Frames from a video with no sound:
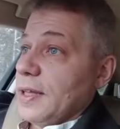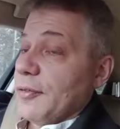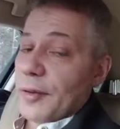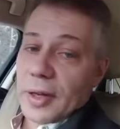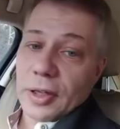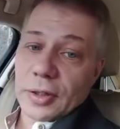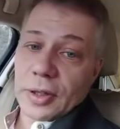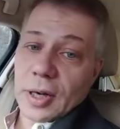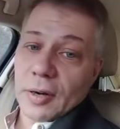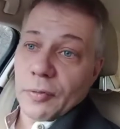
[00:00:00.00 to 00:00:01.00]
defender
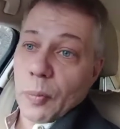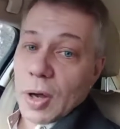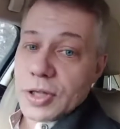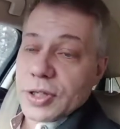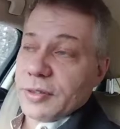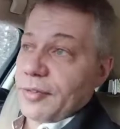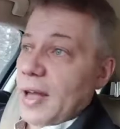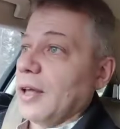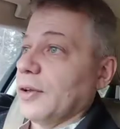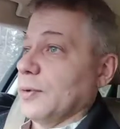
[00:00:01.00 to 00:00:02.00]
of Western
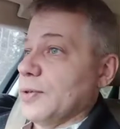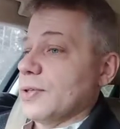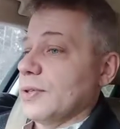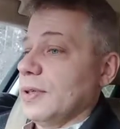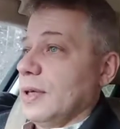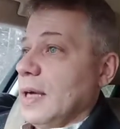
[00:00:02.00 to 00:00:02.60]
values,